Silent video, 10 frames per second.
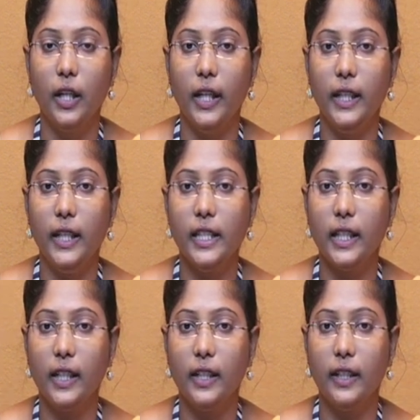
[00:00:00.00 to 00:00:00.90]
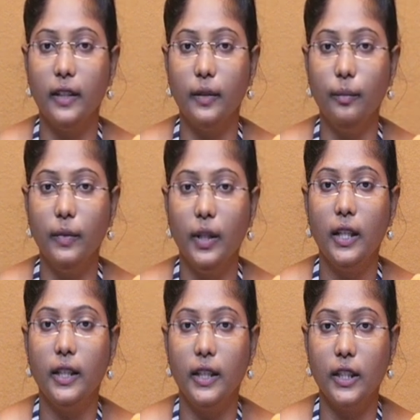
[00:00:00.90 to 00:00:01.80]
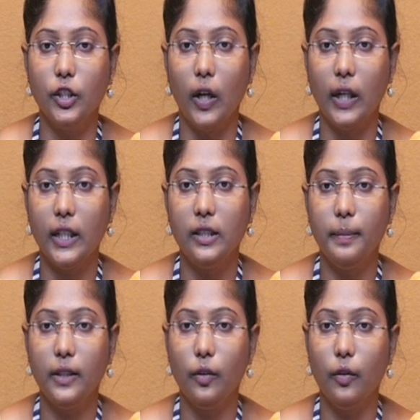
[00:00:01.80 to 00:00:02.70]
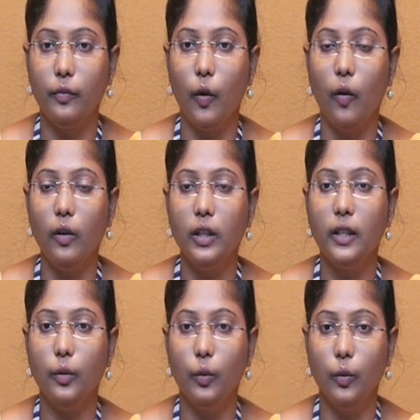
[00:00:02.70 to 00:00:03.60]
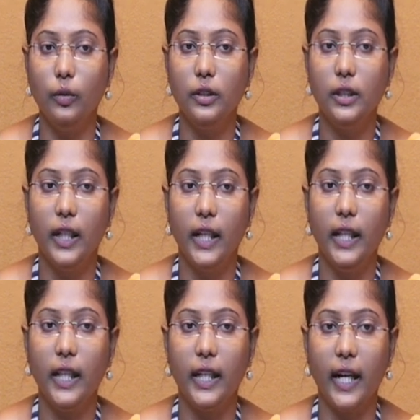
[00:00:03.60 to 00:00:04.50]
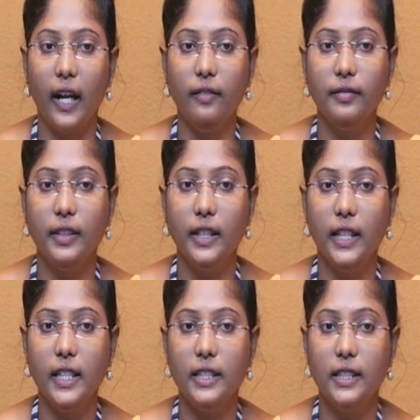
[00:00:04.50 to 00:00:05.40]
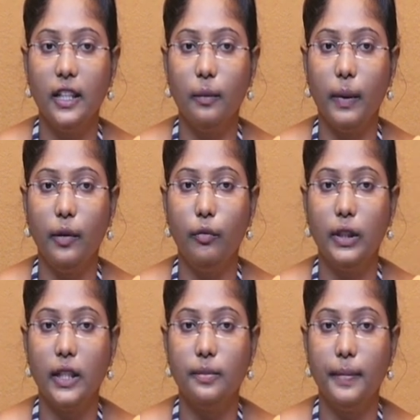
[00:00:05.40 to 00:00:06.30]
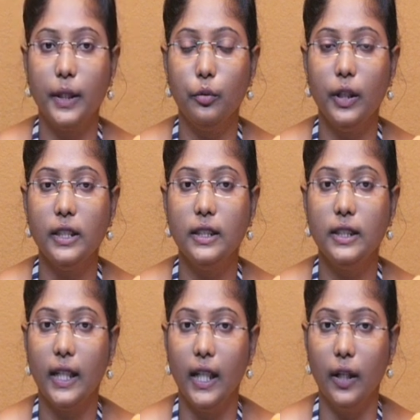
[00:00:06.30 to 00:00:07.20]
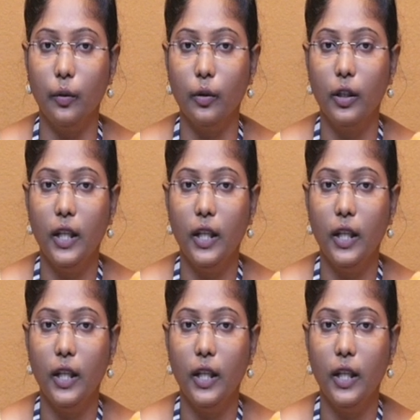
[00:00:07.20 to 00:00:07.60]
In this algorithm, the shortest path of all the nodes in the graph is determined with respect to a single node.